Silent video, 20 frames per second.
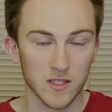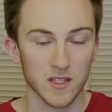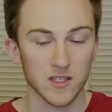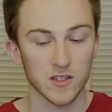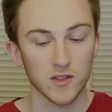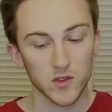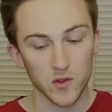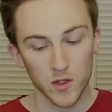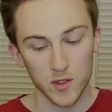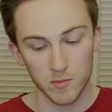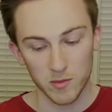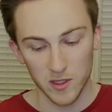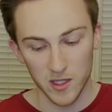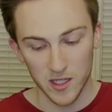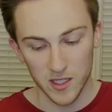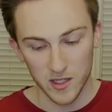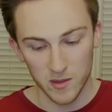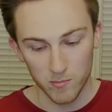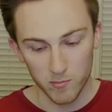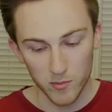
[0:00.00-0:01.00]
I enjoy
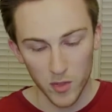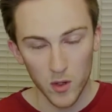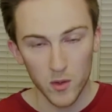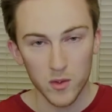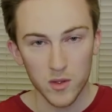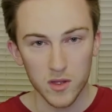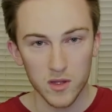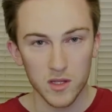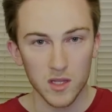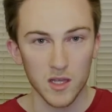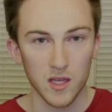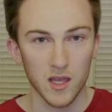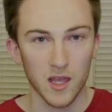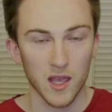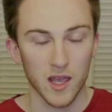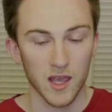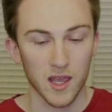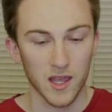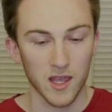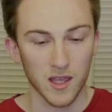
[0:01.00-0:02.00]
playing them both,
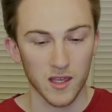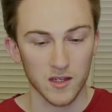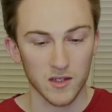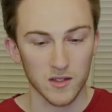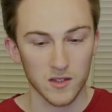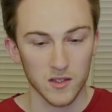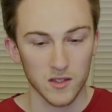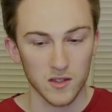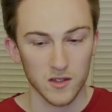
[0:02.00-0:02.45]
and